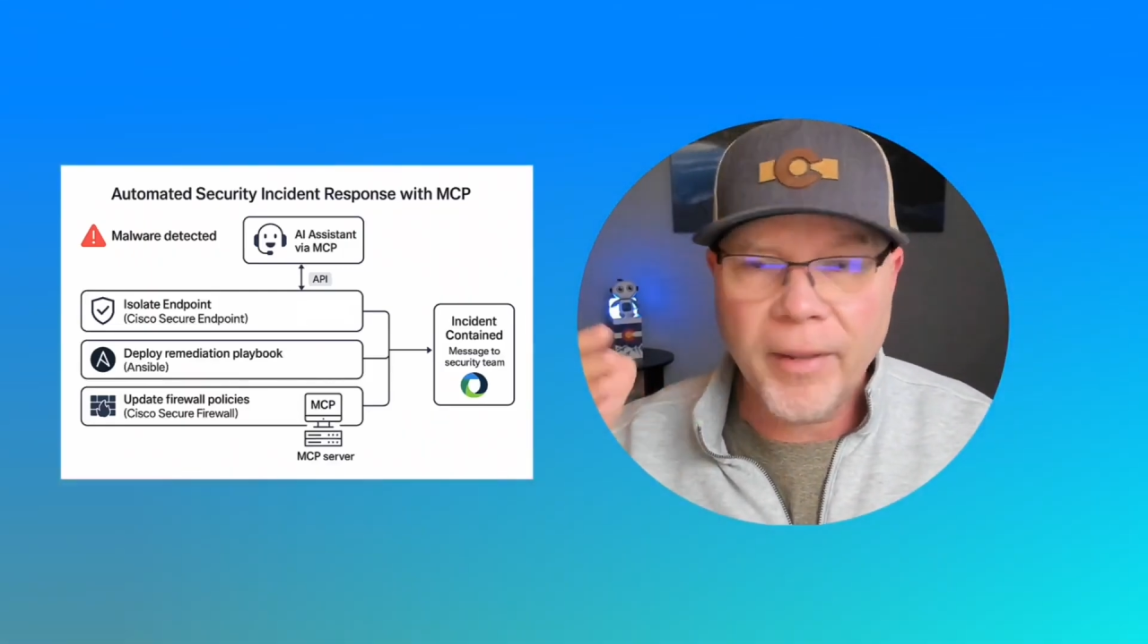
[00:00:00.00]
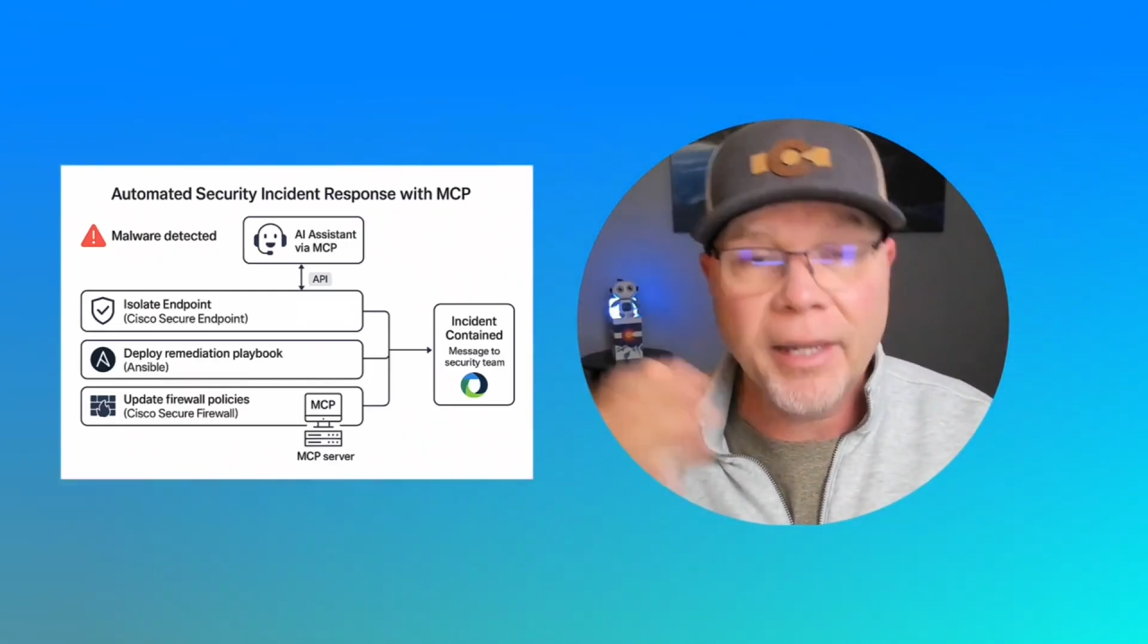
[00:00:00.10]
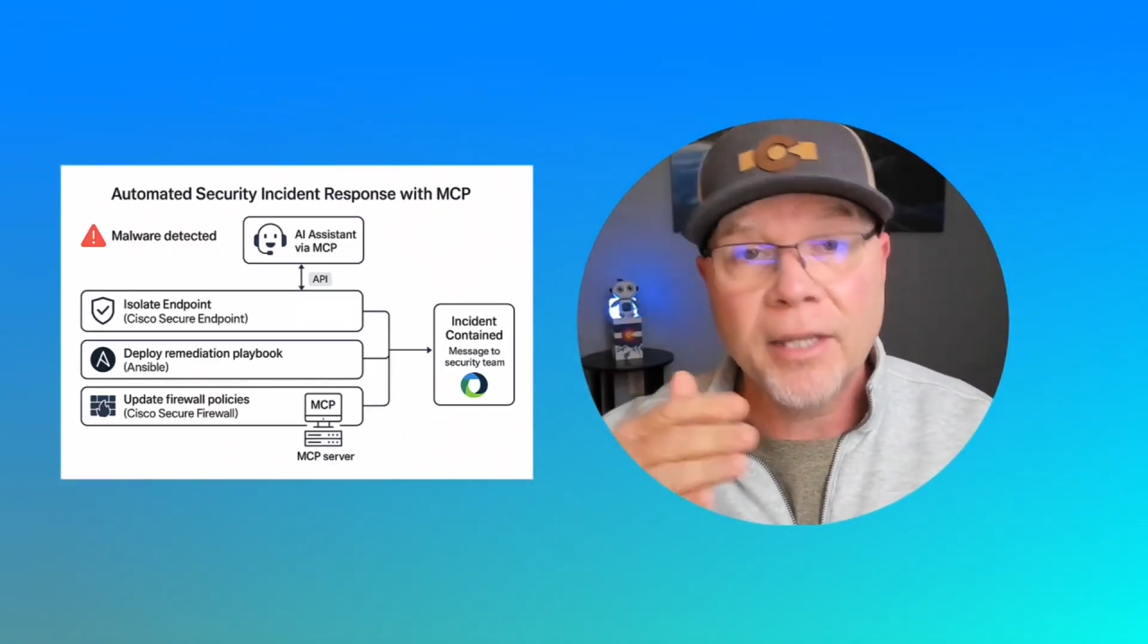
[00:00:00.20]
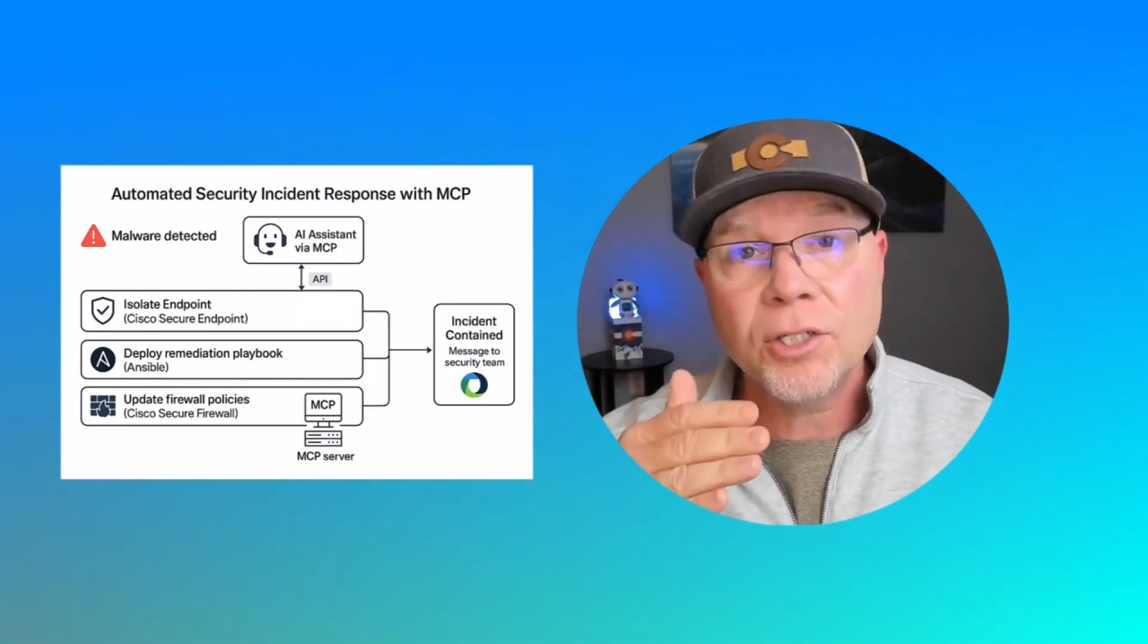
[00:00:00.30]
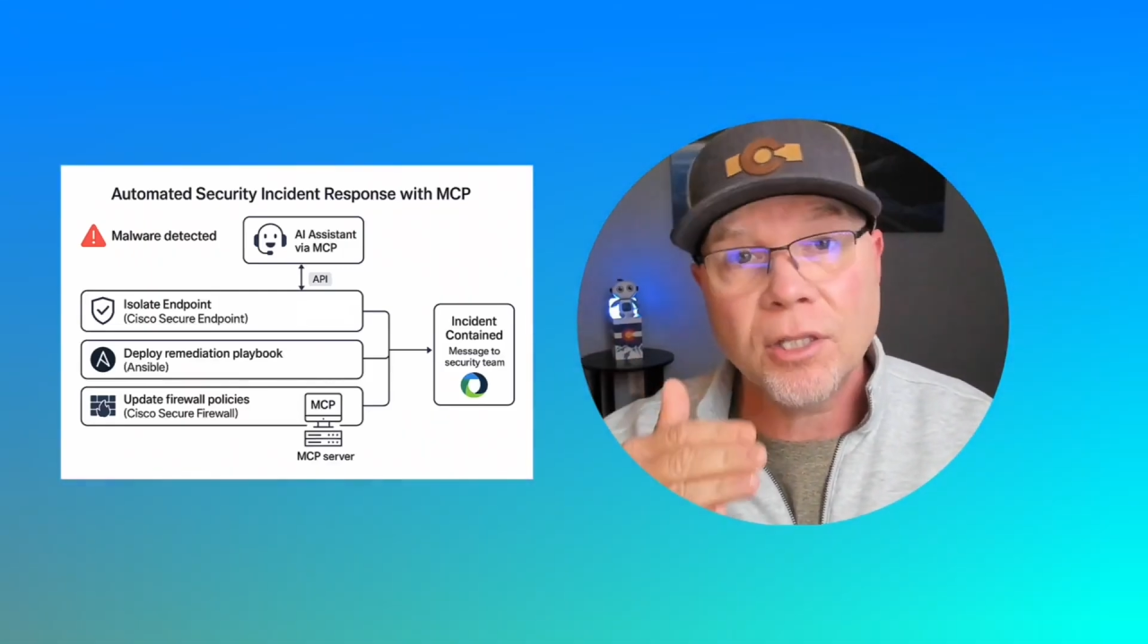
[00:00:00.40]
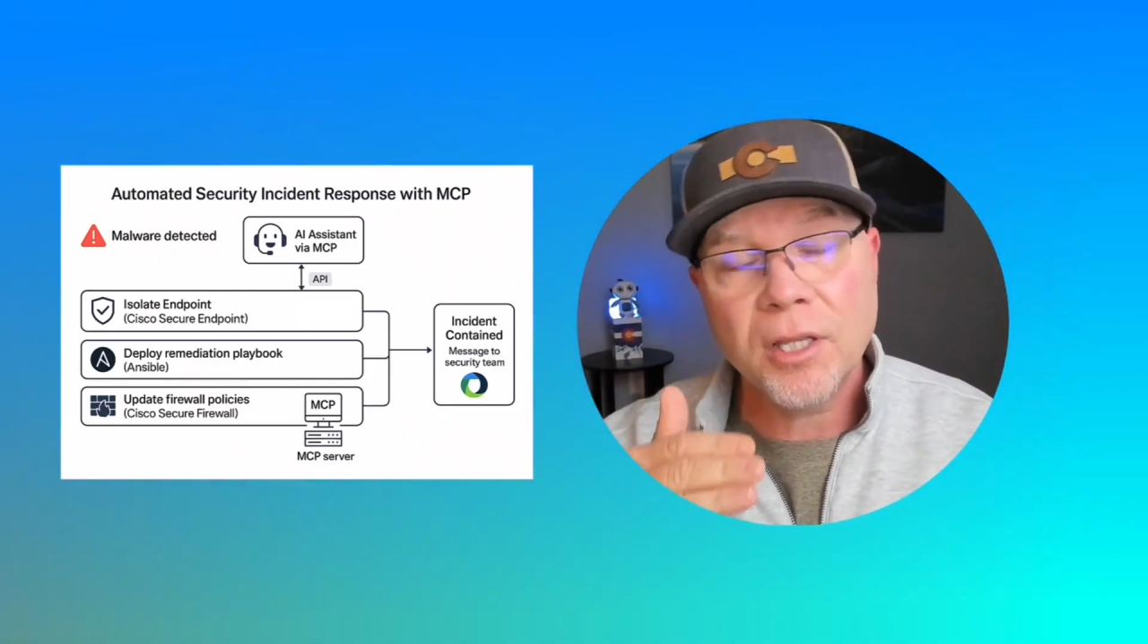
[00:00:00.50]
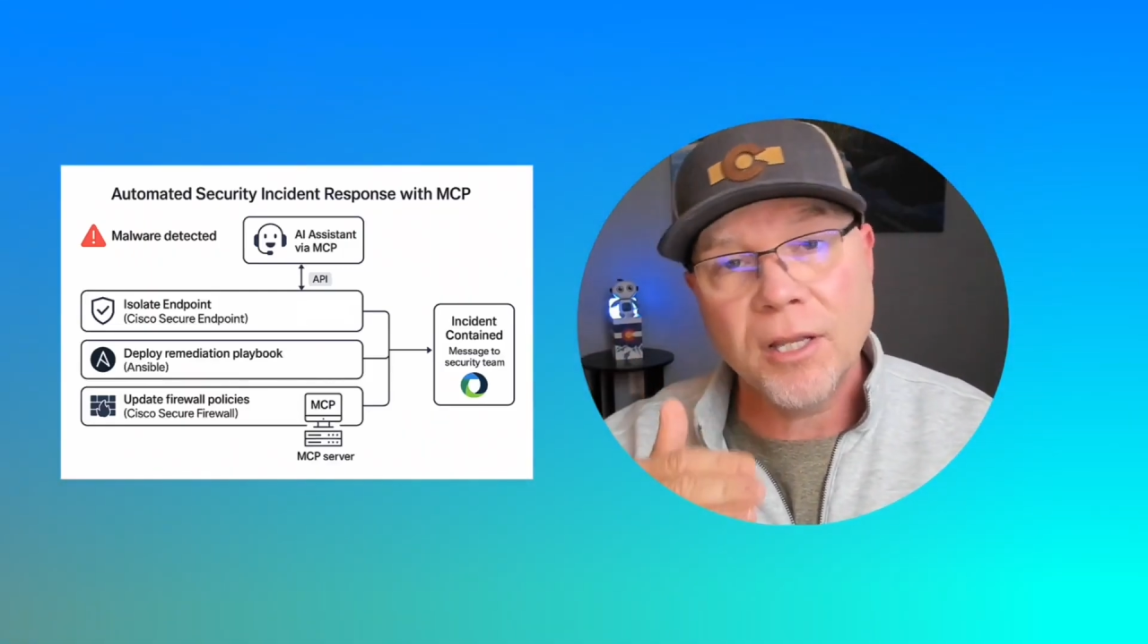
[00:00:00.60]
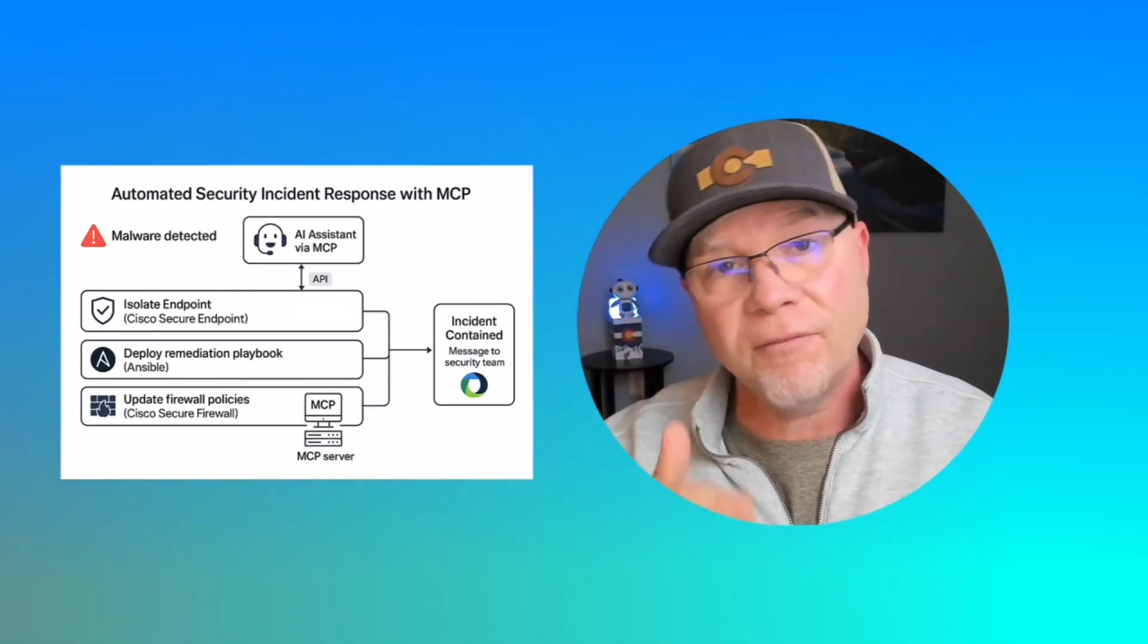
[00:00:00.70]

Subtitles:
into the